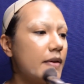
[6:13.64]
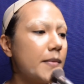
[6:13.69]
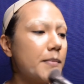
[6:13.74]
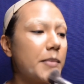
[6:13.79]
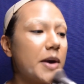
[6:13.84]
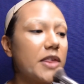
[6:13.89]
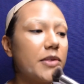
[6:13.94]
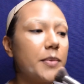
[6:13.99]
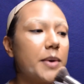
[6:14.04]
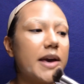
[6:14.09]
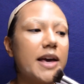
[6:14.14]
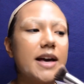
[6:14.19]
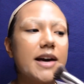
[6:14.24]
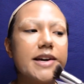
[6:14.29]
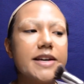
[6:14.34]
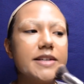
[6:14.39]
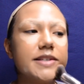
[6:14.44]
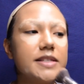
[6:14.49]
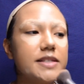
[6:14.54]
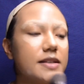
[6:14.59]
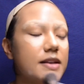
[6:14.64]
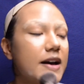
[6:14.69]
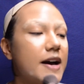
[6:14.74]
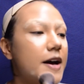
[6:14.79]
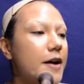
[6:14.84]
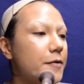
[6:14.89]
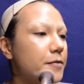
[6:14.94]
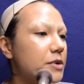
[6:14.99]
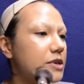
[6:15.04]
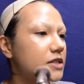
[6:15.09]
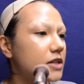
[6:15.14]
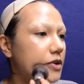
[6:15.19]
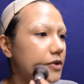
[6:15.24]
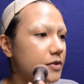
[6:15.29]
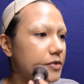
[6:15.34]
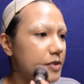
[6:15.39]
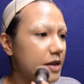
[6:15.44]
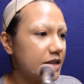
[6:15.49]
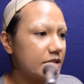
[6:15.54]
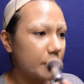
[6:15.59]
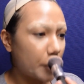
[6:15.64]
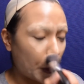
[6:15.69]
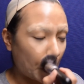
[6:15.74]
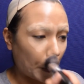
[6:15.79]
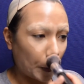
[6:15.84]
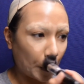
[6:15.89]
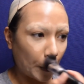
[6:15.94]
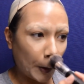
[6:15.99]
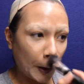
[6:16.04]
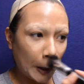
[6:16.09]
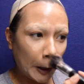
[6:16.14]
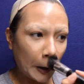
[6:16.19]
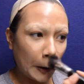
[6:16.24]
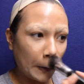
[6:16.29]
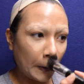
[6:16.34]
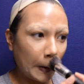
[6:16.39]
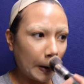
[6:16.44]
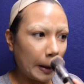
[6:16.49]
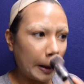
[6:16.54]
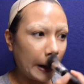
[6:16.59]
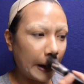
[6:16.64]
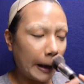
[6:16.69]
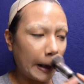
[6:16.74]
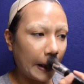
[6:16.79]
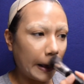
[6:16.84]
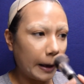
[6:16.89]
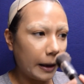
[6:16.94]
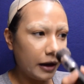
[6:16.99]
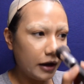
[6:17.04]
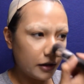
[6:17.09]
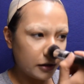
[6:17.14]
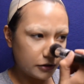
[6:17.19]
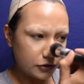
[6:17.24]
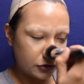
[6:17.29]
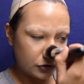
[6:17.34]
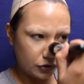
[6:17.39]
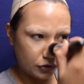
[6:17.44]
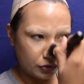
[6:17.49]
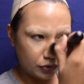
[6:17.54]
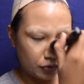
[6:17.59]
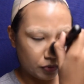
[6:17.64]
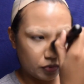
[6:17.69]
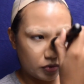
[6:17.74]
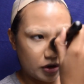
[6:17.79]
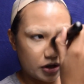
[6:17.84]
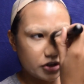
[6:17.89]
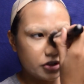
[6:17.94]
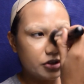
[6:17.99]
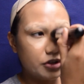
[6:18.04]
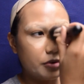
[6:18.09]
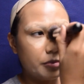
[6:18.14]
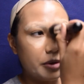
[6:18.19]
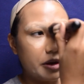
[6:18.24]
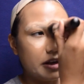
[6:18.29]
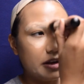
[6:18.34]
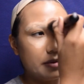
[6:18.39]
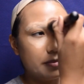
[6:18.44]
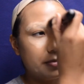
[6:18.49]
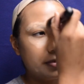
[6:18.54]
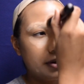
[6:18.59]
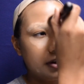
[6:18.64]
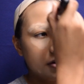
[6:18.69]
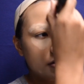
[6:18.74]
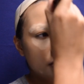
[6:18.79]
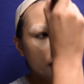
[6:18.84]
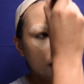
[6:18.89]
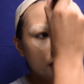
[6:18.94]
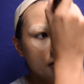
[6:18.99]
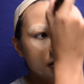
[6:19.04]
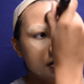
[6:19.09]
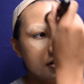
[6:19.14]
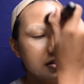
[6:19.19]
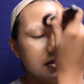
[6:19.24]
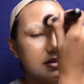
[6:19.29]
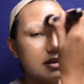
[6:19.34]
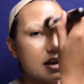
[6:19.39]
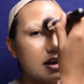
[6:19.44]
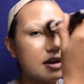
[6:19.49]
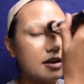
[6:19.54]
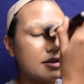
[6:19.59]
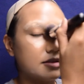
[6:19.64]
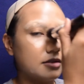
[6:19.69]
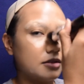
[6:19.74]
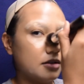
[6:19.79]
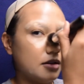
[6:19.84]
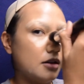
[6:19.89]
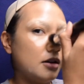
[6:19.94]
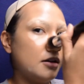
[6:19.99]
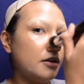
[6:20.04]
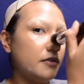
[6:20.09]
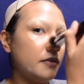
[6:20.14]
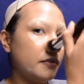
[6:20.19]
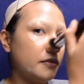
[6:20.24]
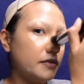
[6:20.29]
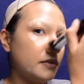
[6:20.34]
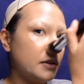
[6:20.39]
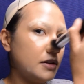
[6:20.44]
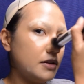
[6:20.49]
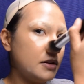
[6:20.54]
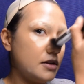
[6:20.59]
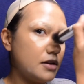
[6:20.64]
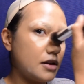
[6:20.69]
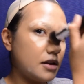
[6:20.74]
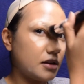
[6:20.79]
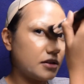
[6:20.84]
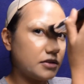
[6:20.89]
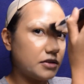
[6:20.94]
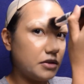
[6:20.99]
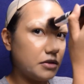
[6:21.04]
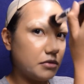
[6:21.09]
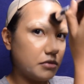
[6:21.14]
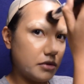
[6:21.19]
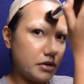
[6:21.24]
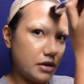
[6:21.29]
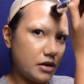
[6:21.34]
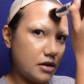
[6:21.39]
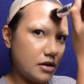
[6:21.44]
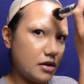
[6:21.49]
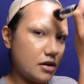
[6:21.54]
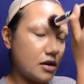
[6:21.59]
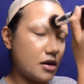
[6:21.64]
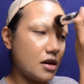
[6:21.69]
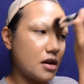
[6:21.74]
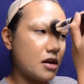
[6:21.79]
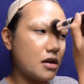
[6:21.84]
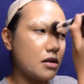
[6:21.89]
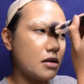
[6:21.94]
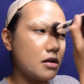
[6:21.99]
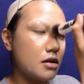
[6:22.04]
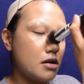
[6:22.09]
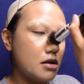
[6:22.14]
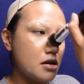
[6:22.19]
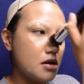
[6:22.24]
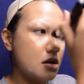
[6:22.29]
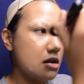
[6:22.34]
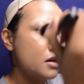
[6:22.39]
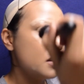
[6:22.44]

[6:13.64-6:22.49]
By the way, guys, it's always really, really good to wash your makeup brushes as often as you can,